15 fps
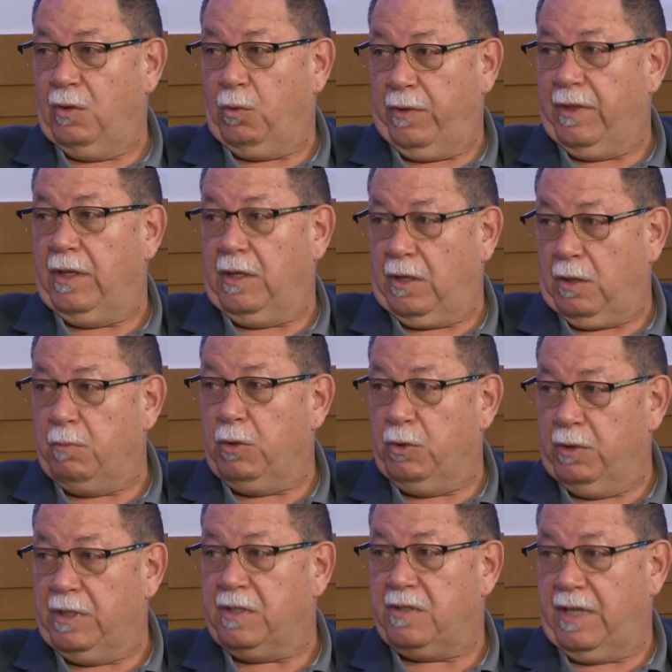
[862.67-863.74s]
within the
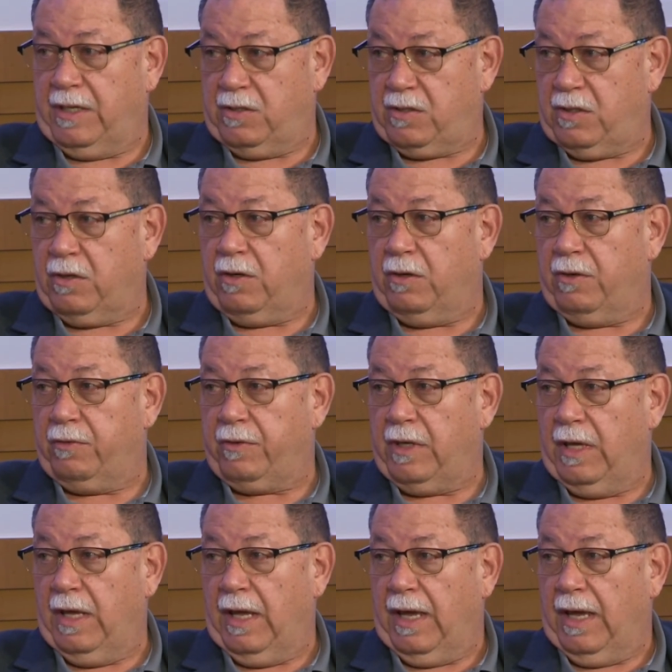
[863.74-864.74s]
communities they served.